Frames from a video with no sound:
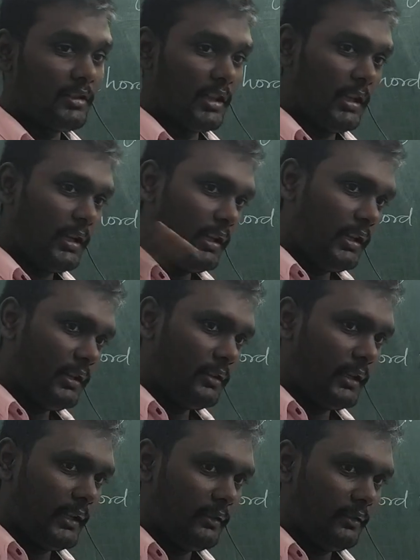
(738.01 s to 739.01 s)

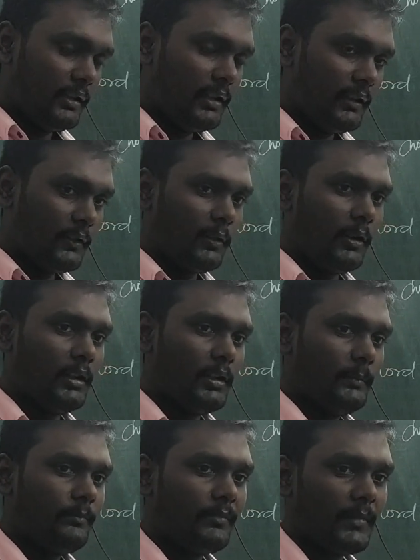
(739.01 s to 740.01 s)
Straight line. Then this is
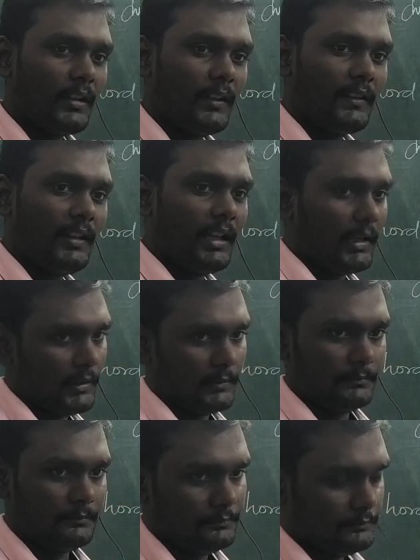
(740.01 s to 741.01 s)
called secant.